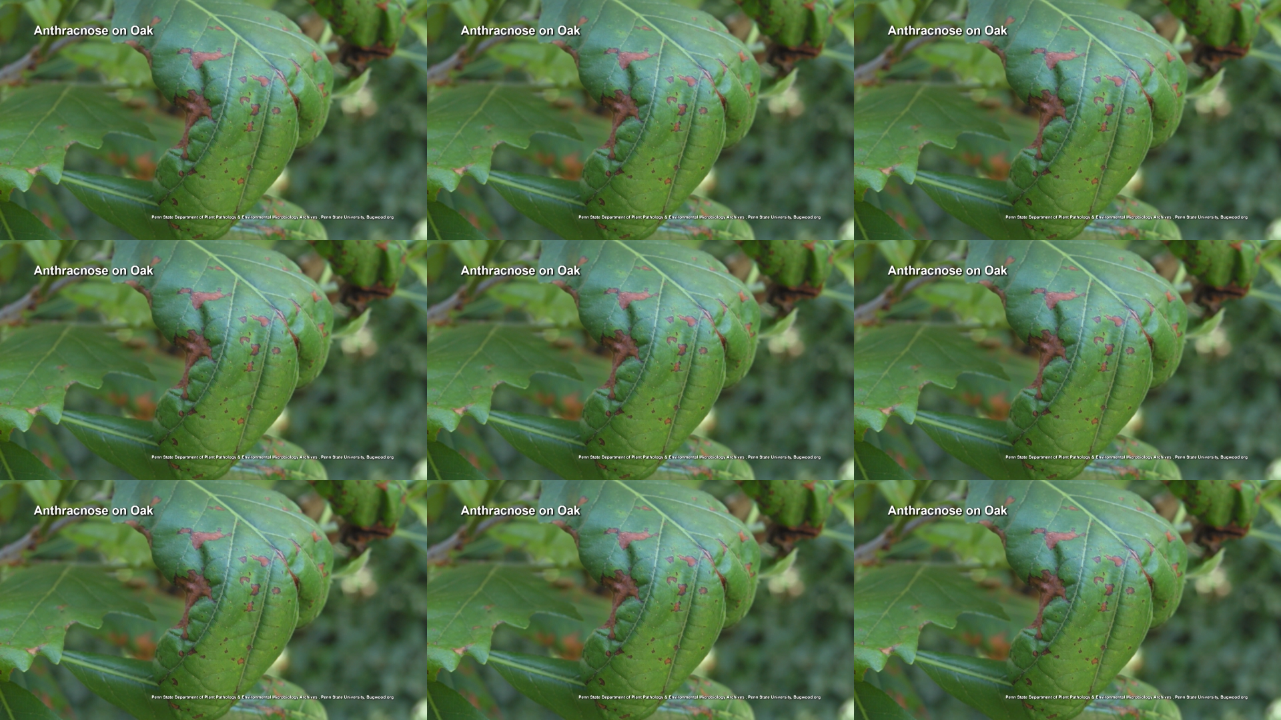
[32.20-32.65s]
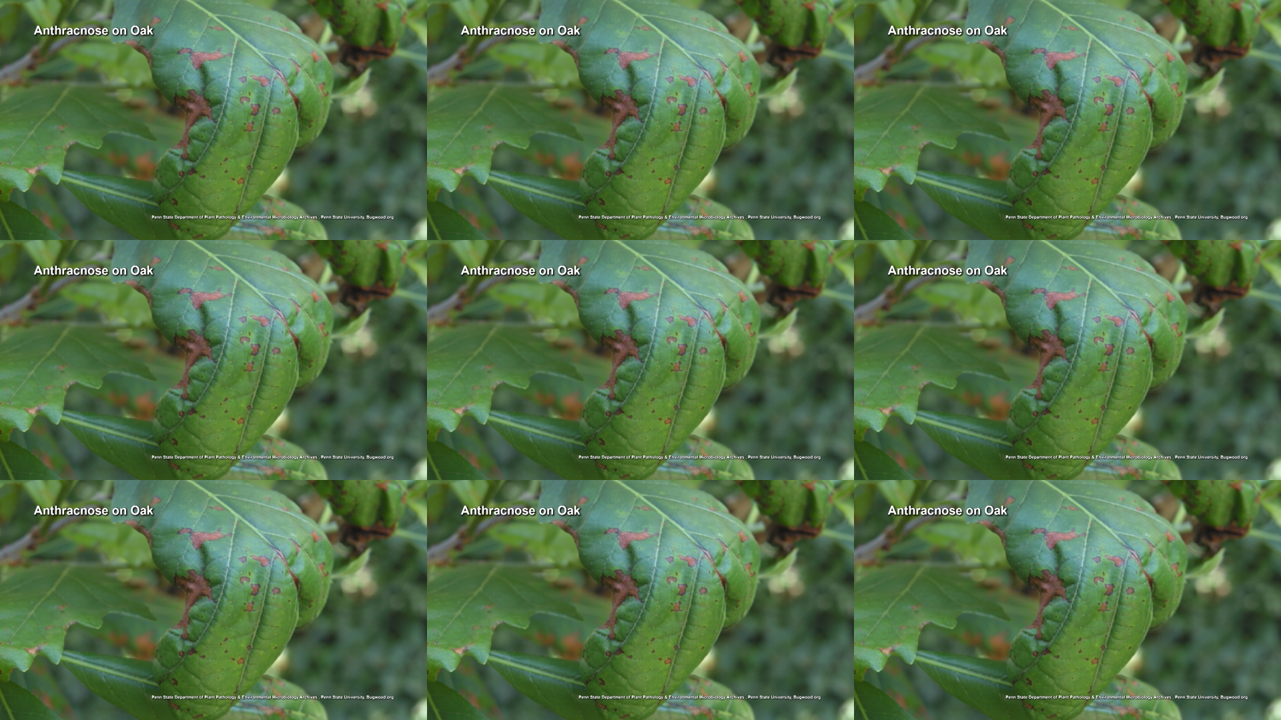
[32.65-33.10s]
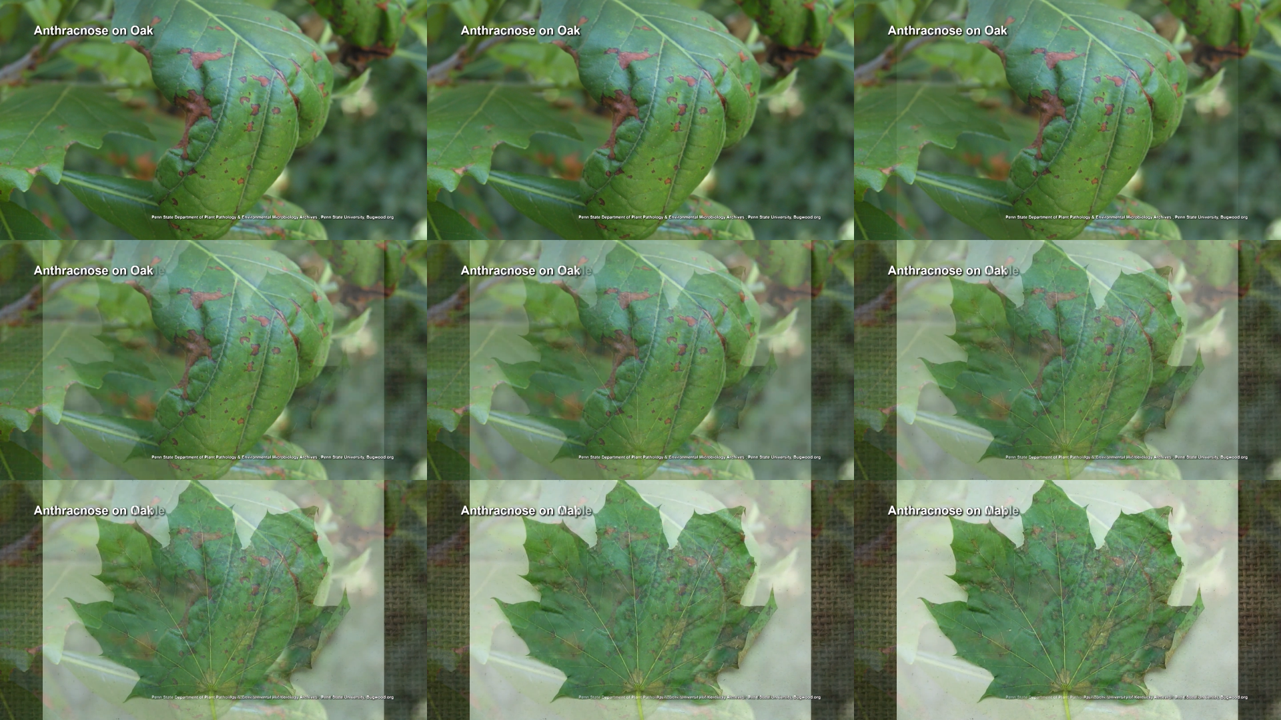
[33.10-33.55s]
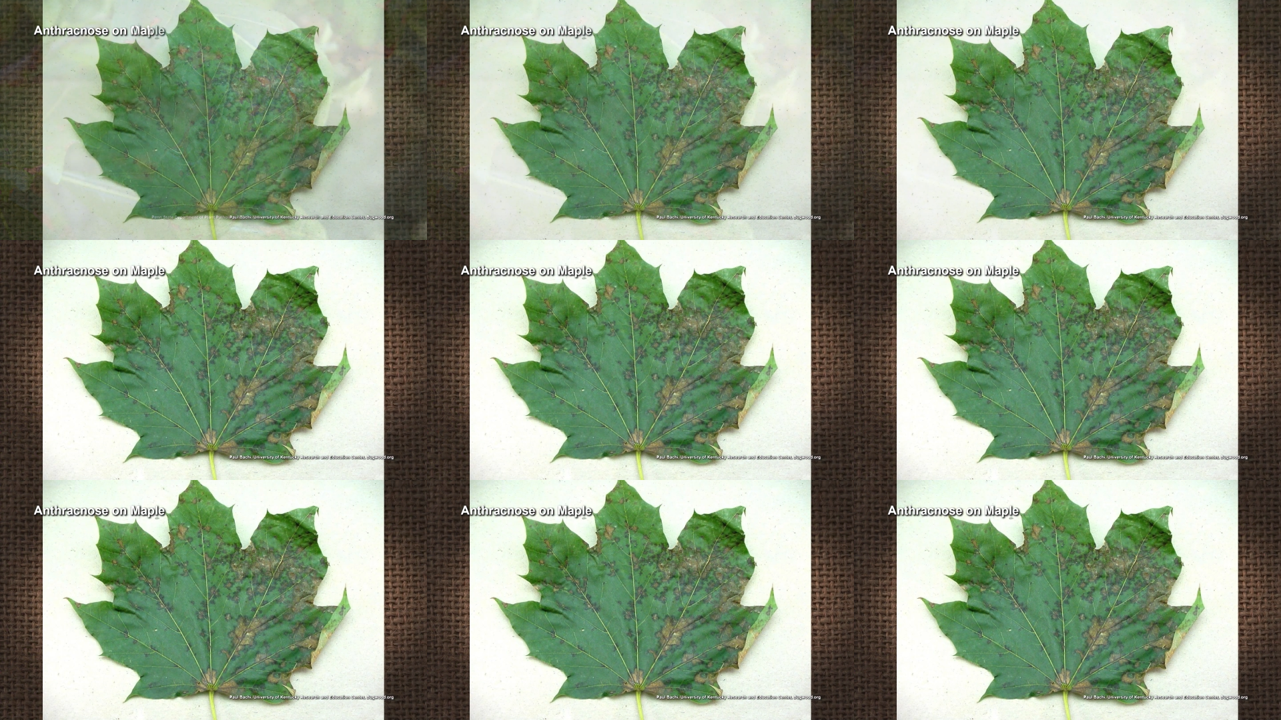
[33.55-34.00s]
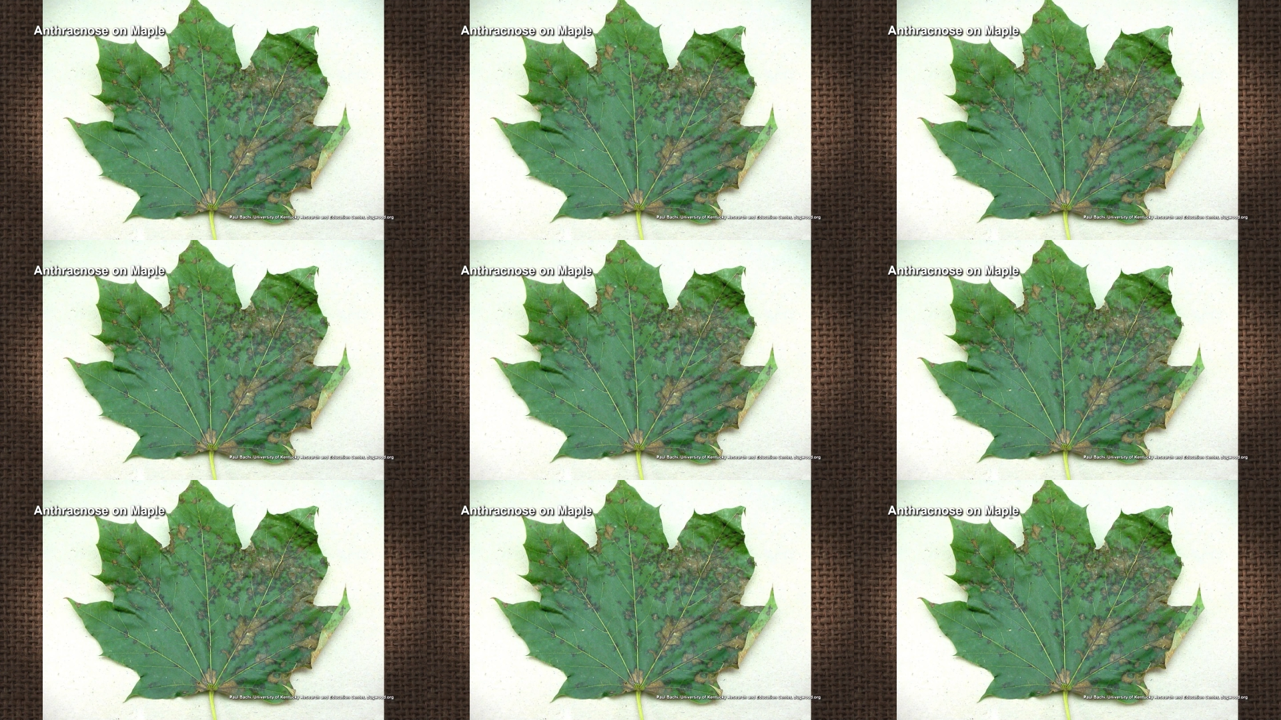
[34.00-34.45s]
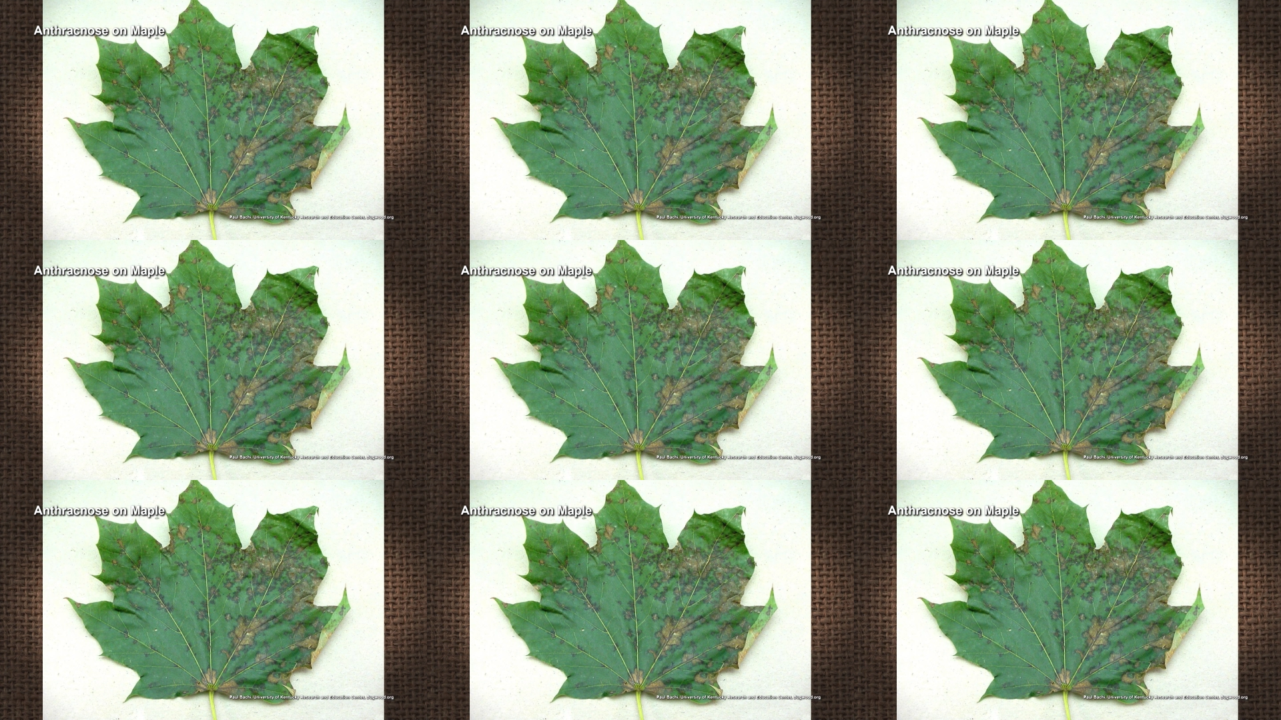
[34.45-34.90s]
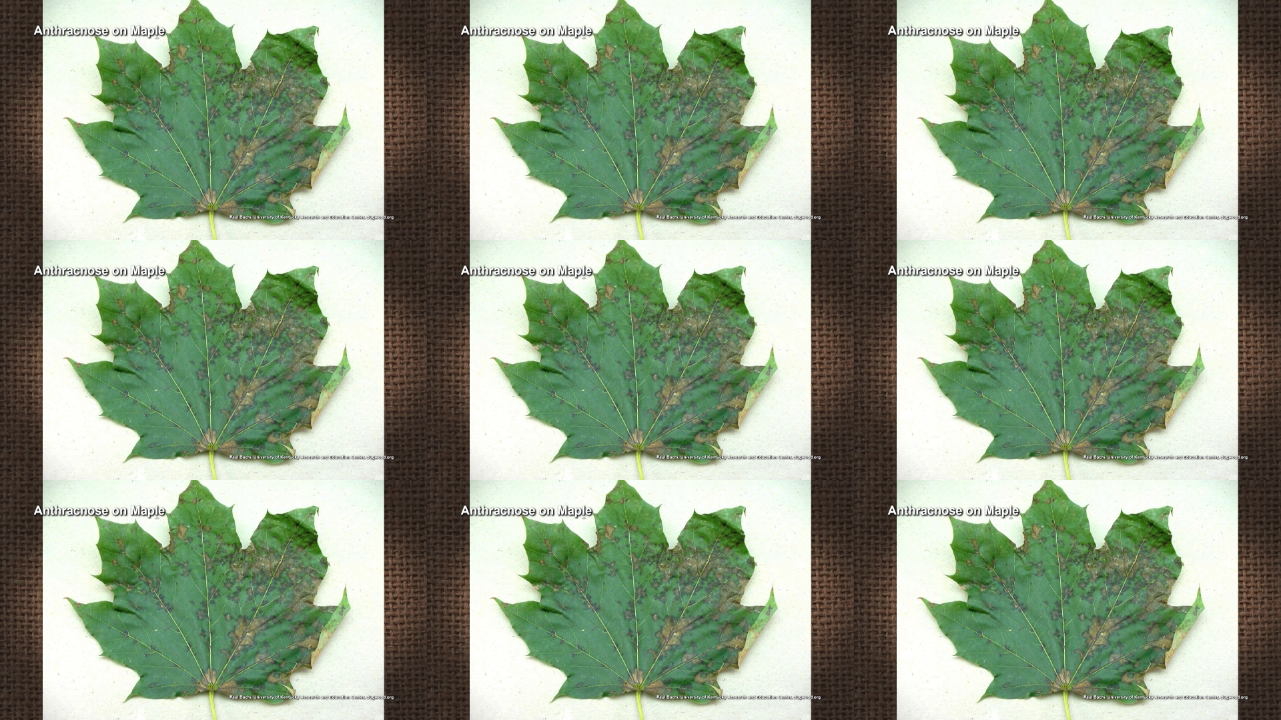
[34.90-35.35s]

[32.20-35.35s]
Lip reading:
Nobody's mouth can be seen.